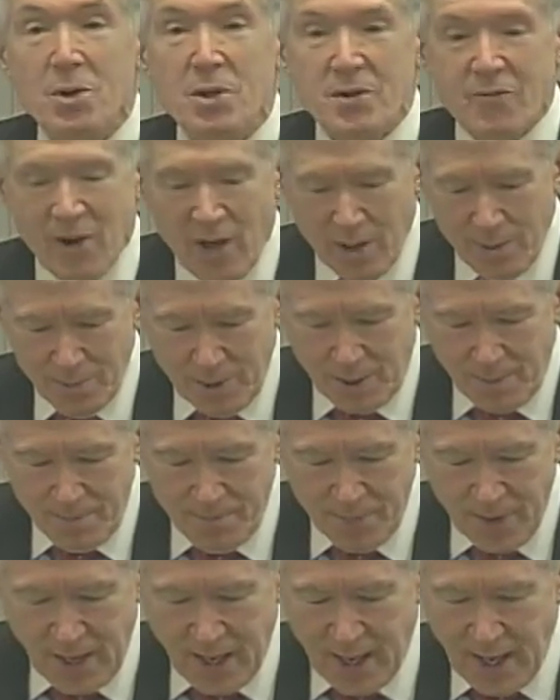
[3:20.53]
development
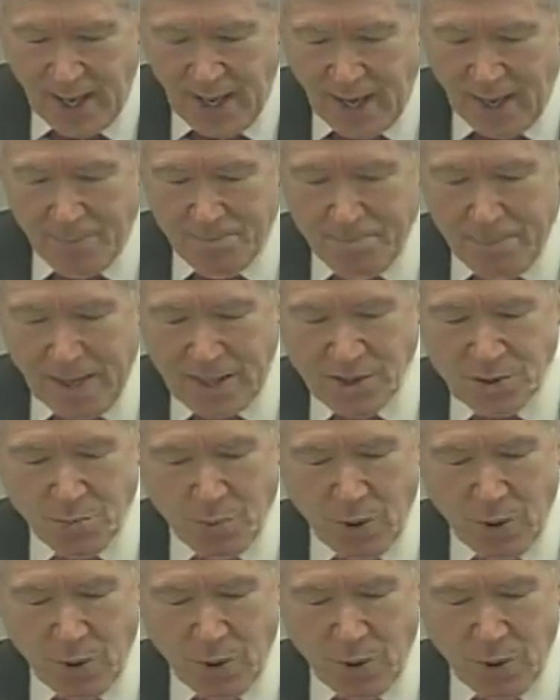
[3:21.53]
and best